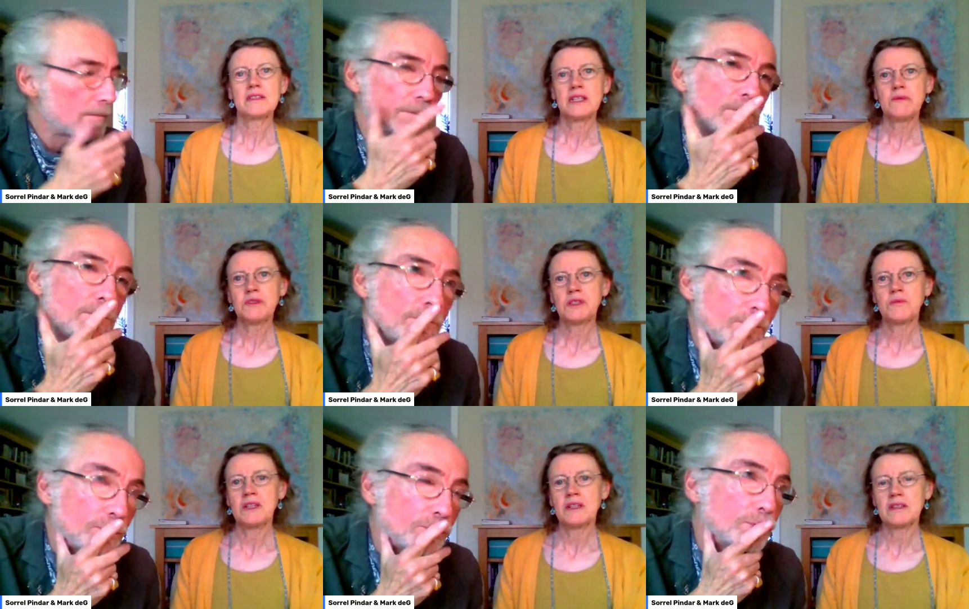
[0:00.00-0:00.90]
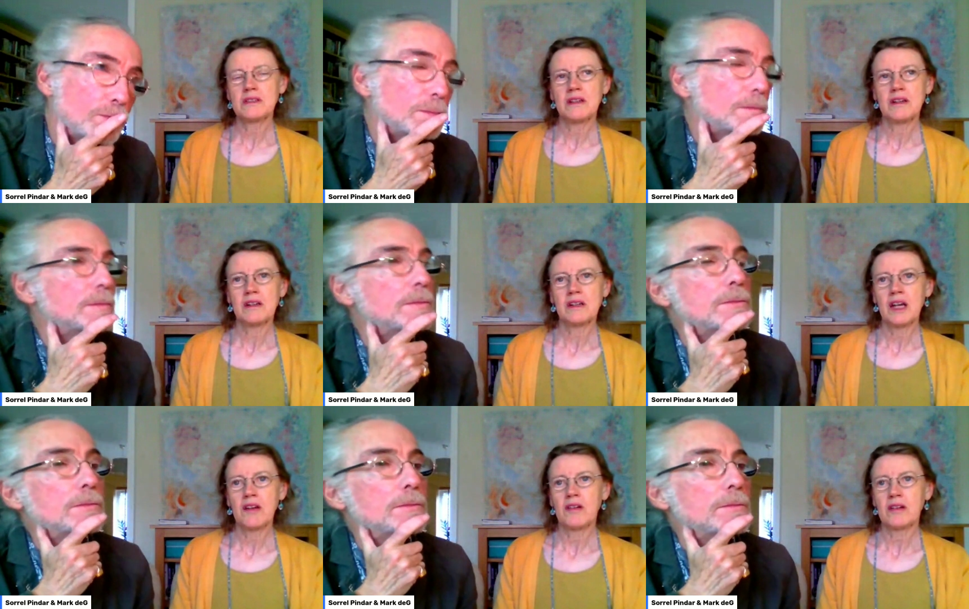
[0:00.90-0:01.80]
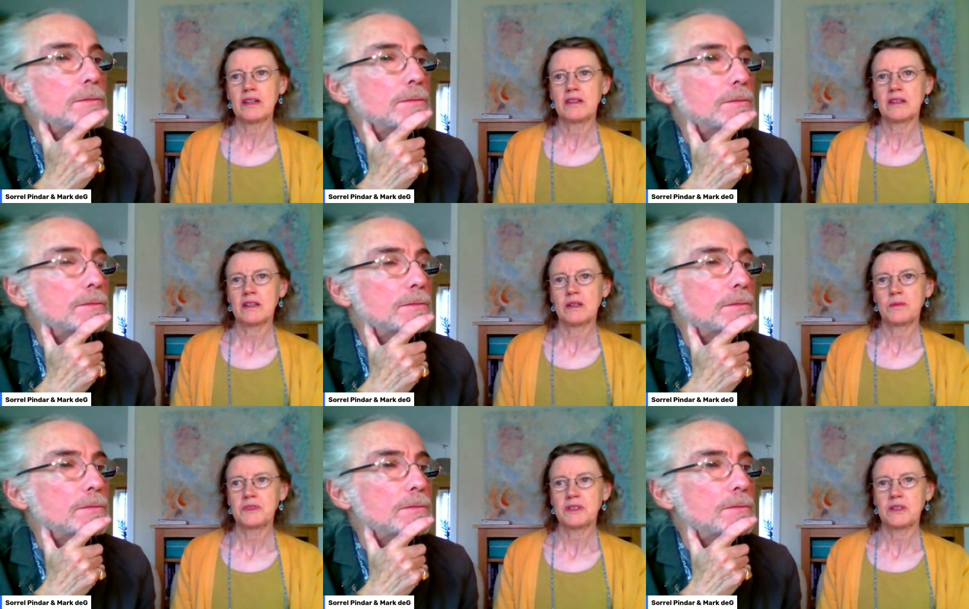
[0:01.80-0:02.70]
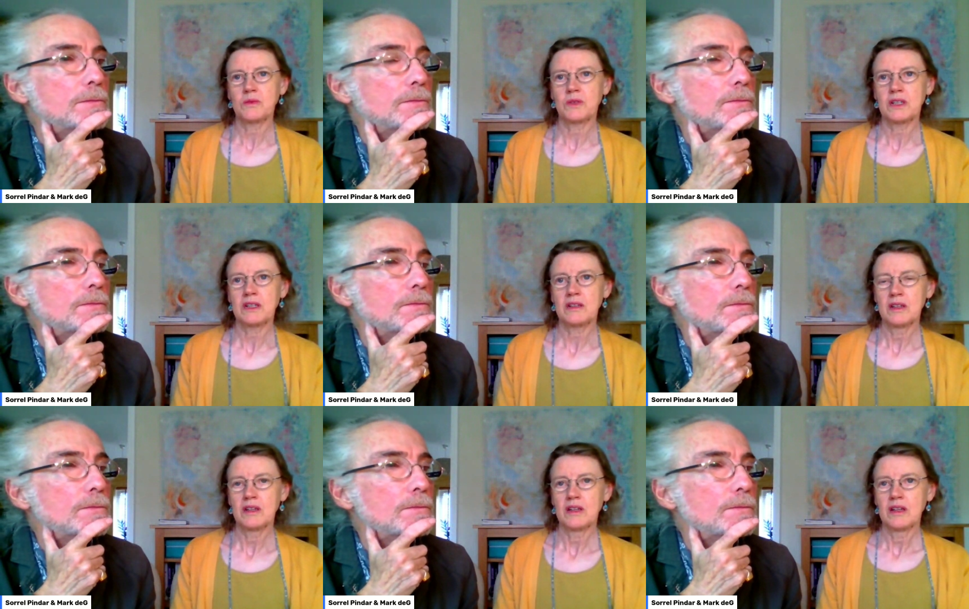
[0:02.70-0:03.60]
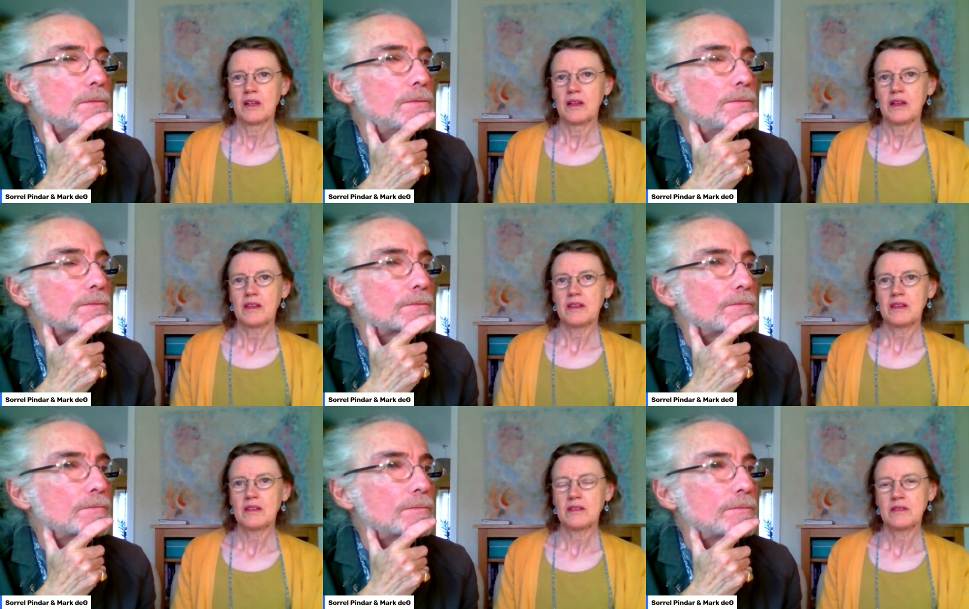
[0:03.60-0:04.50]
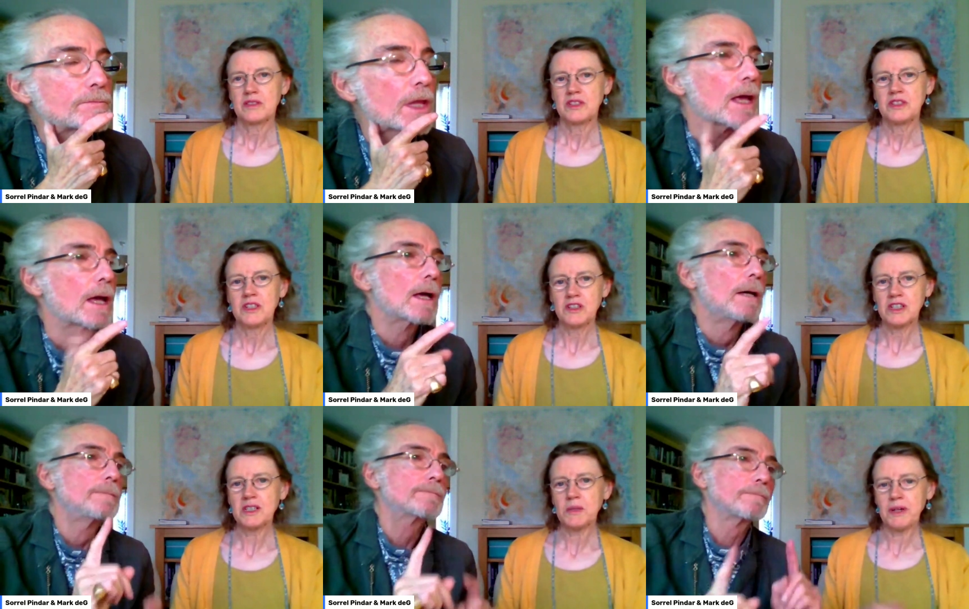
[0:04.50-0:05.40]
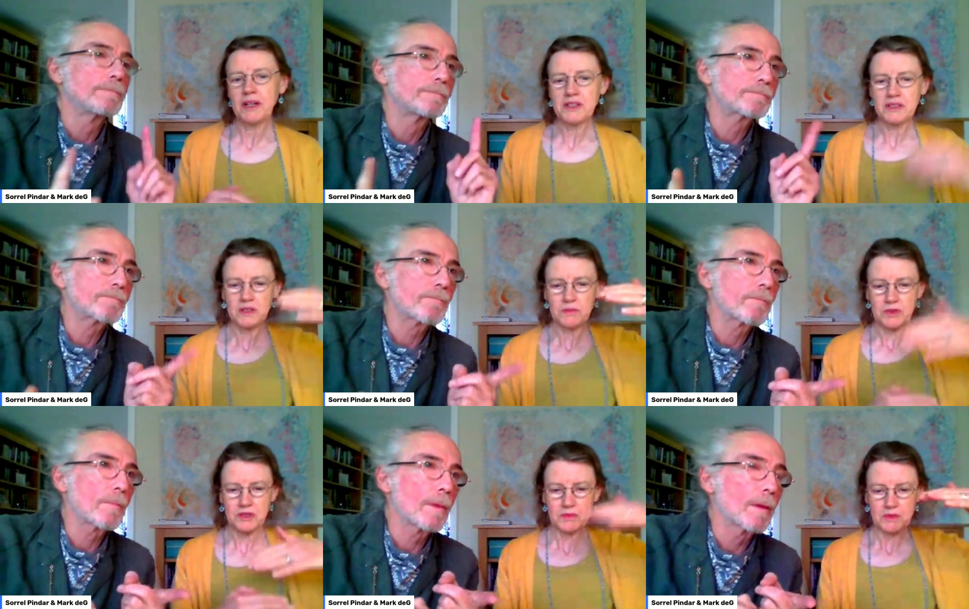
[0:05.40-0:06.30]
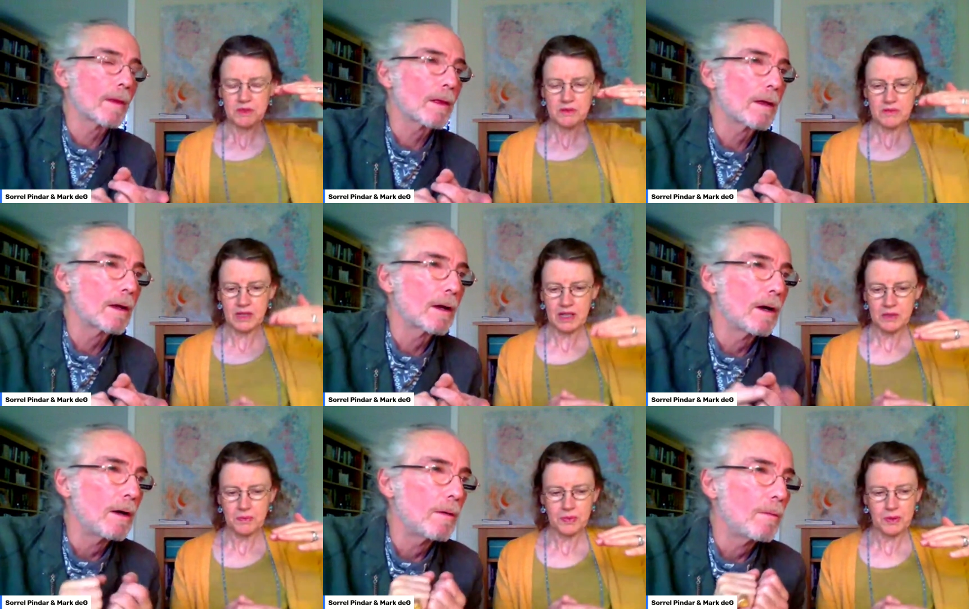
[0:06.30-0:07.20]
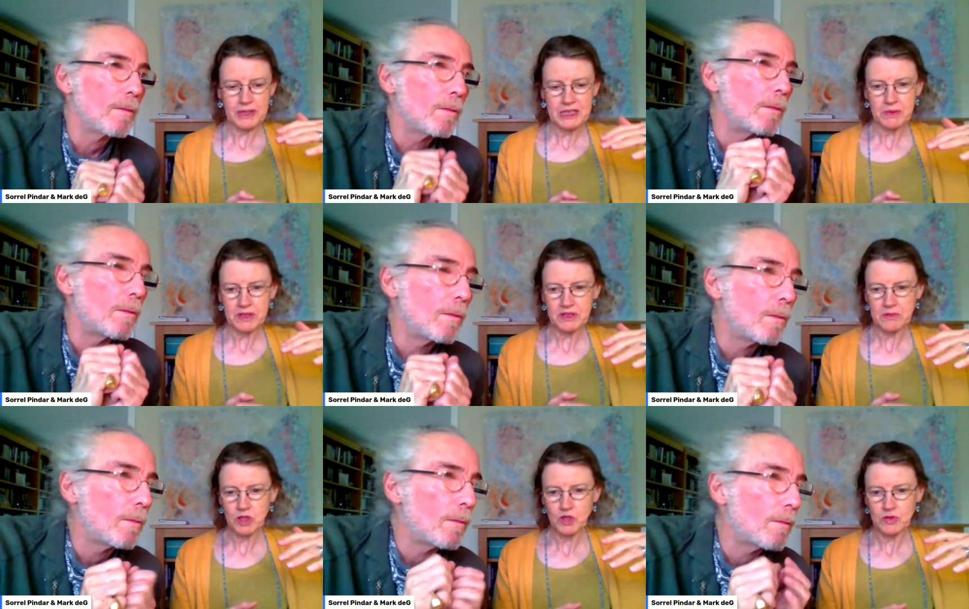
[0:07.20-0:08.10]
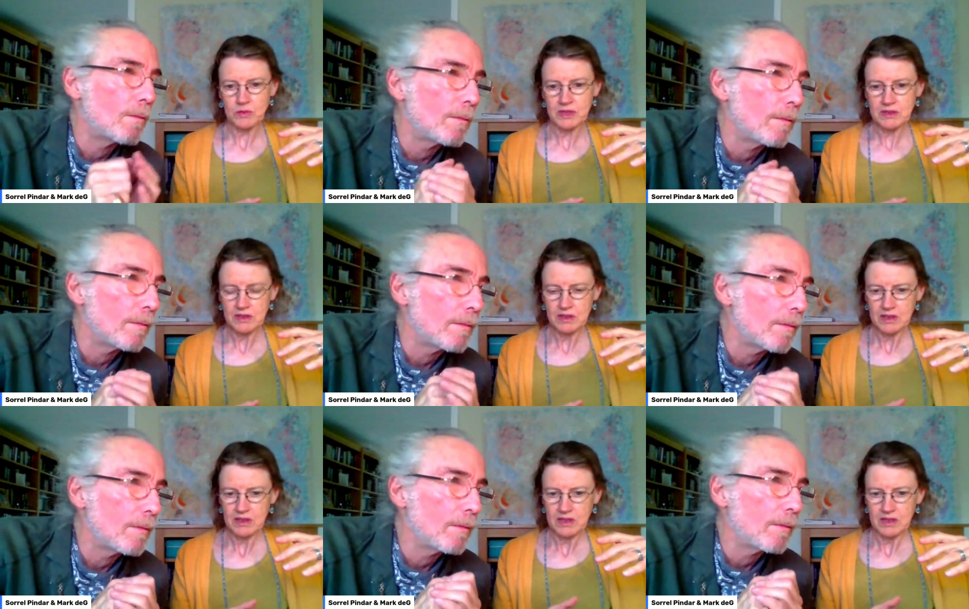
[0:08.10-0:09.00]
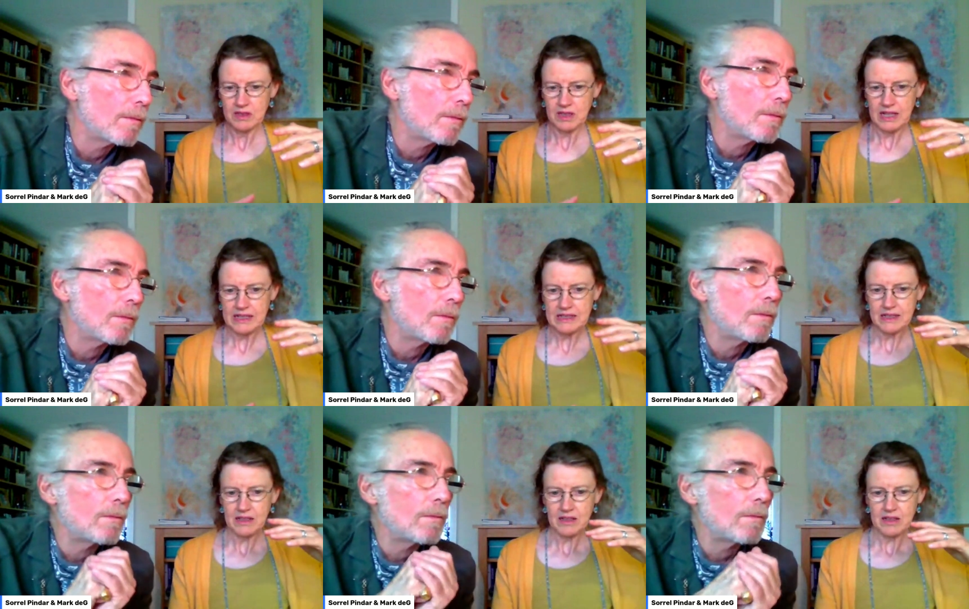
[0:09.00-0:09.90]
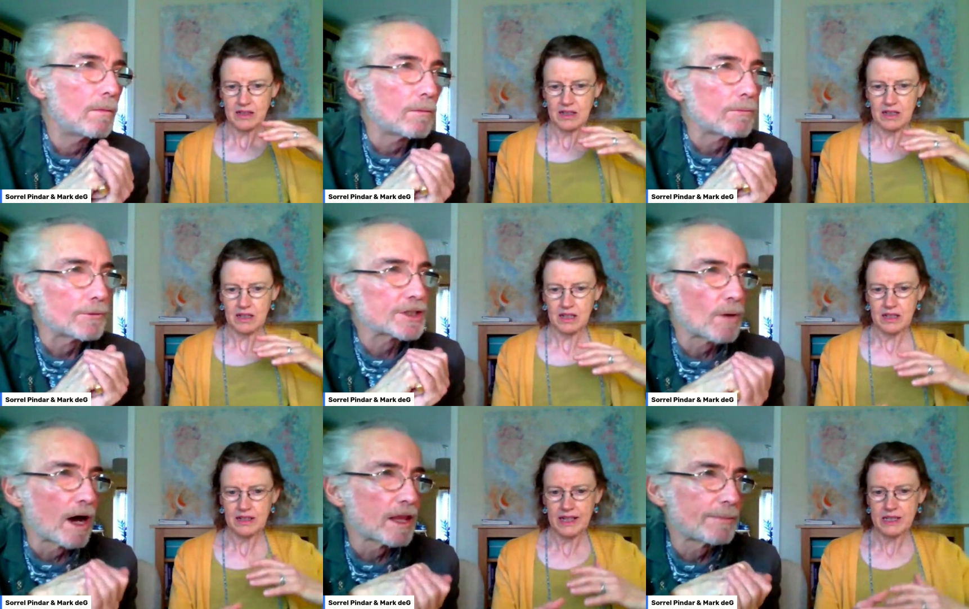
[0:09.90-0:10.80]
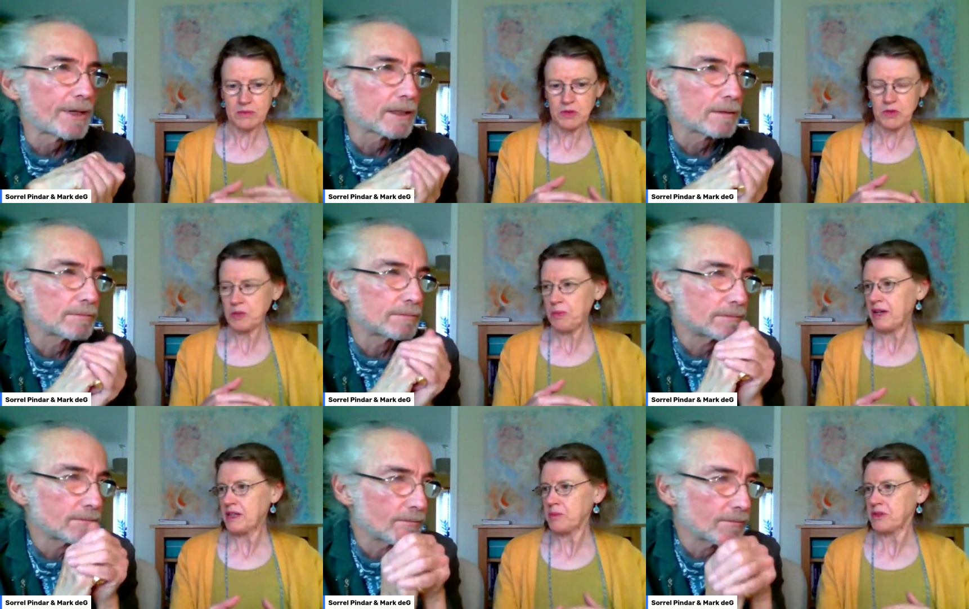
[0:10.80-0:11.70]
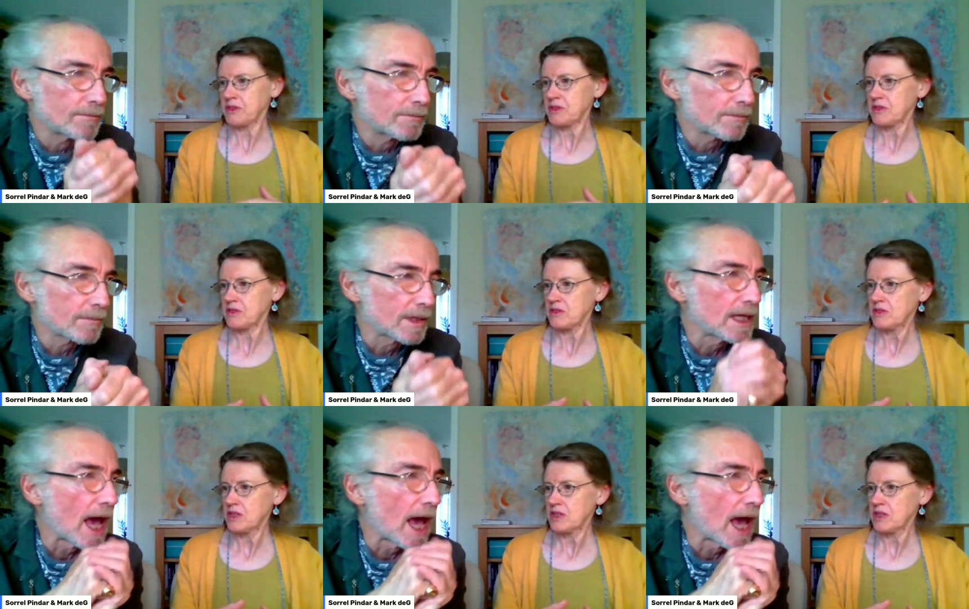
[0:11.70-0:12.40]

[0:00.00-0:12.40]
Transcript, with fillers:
Speaker 1: it seems to me that that hierarchy thing comes in where usually the person at the bottom has, has probably experienced some trauma, has which is why they've been to occupy that position.